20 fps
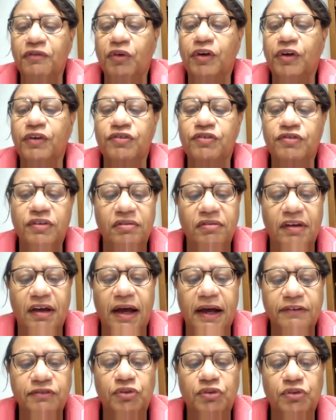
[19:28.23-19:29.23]
Christian
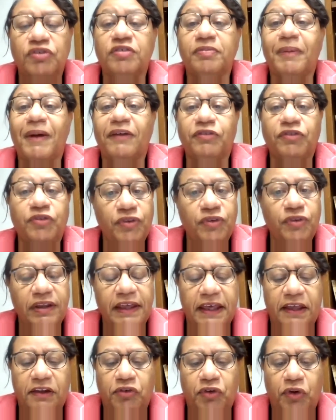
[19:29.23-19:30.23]
Doctrine sponsored a
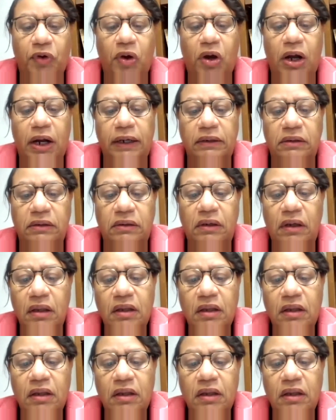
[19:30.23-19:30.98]
kindergarten,